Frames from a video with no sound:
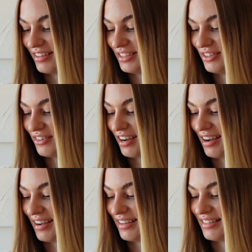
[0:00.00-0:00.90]
You
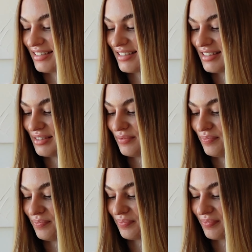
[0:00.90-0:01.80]
guys.
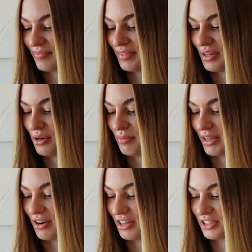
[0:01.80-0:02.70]
Oh my
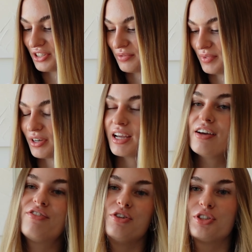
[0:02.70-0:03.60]
gosh. Okay,
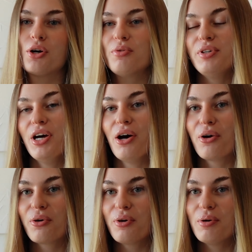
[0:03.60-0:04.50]
if you don't
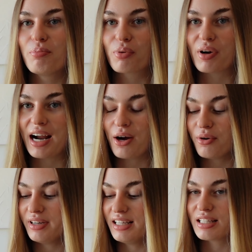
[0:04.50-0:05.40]
know,
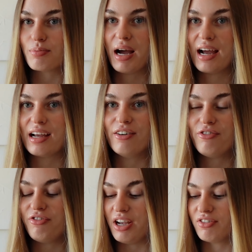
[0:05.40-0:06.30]
brown is my
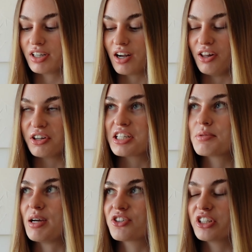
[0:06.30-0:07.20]
favorite color,
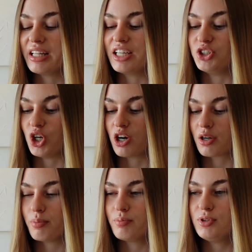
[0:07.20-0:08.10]
especially like
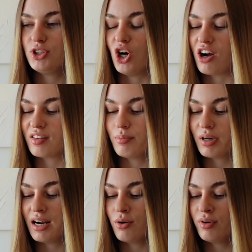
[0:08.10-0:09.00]
dark chocolate
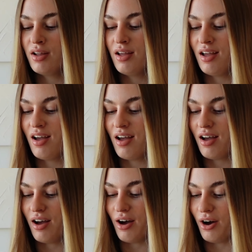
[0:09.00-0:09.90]
brown.
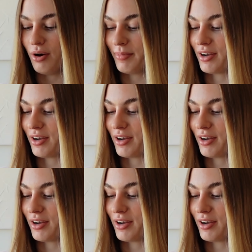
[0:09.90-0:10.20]
Oh my